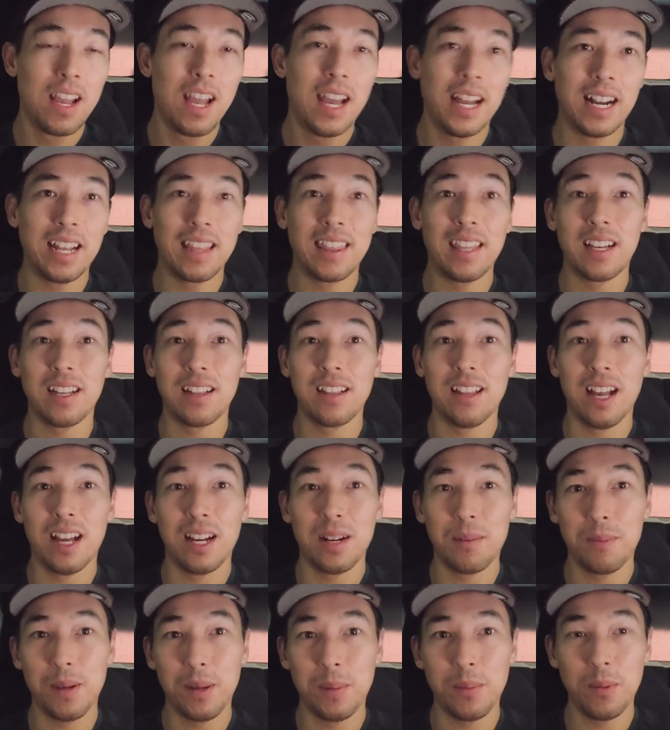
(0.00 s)
And I think a lot
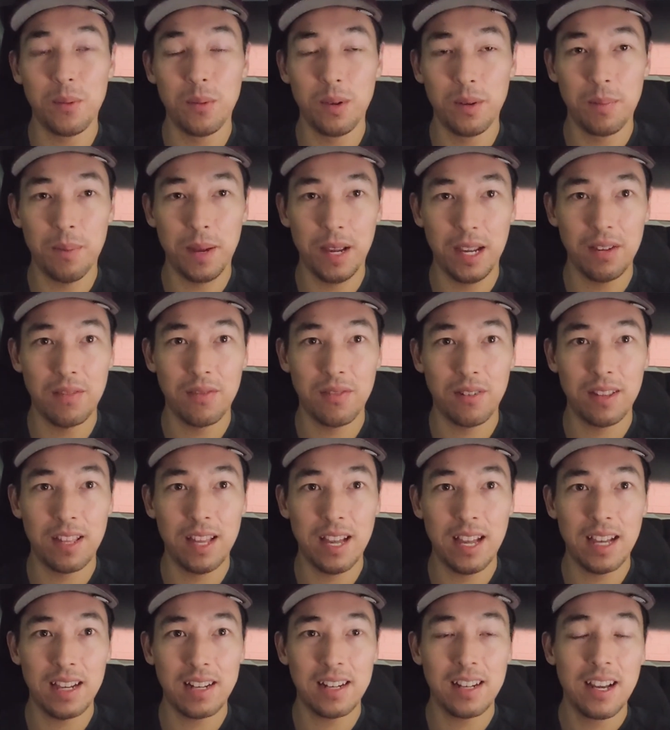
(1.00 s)
of people would pay for
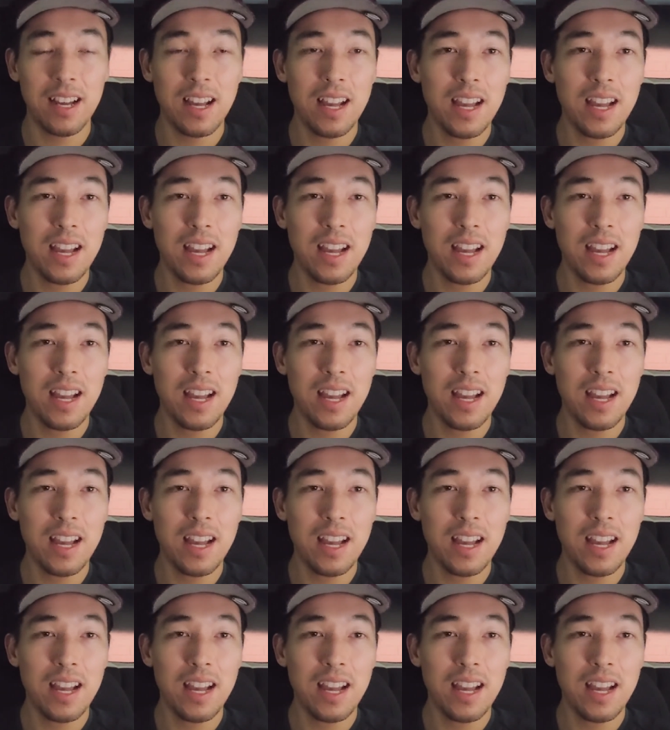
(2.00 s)
that.